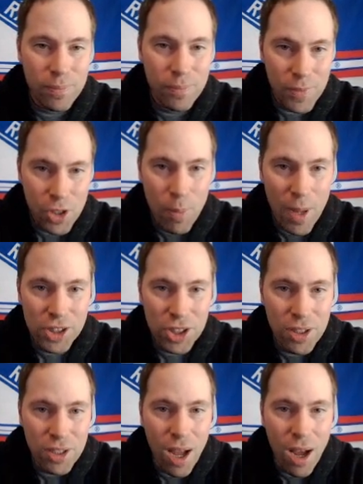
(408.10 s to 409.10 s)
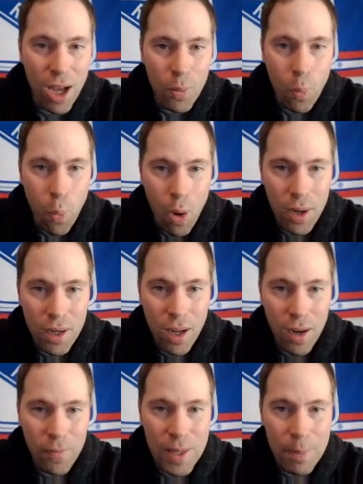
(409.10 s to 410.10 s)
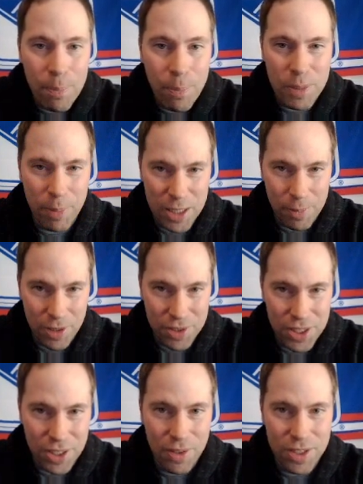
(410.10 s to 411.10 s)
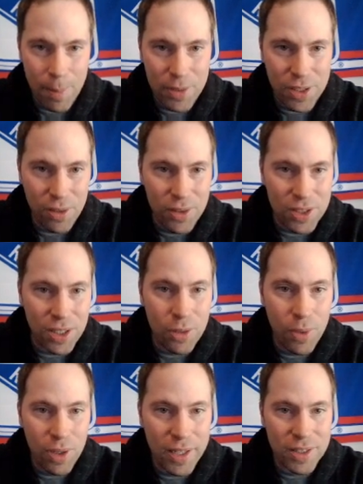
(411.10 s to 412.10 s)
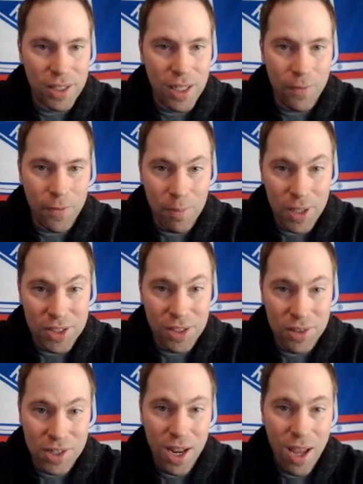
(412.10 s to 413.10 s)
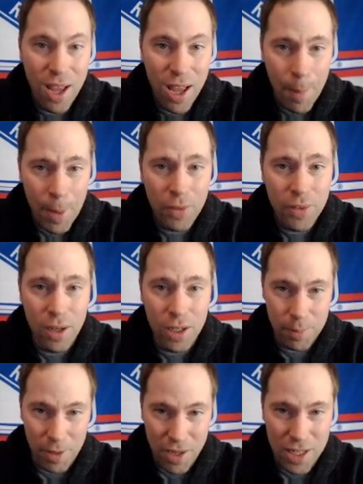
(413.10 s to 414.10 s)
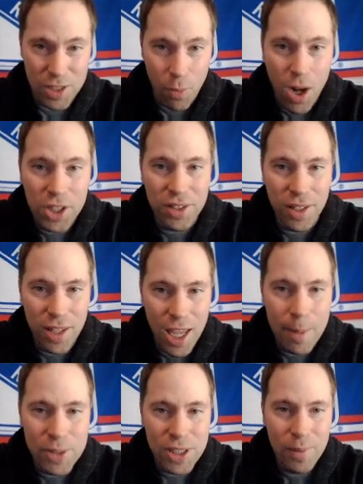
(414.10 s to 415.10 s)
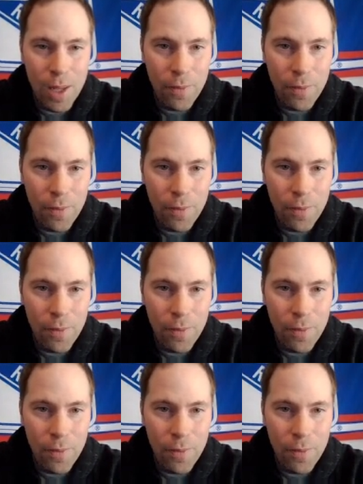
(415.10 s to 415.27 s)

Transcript: You mentioned on one of the post-Pittsburgh series episodes that you would like to hear from listeners about their experience watching the games.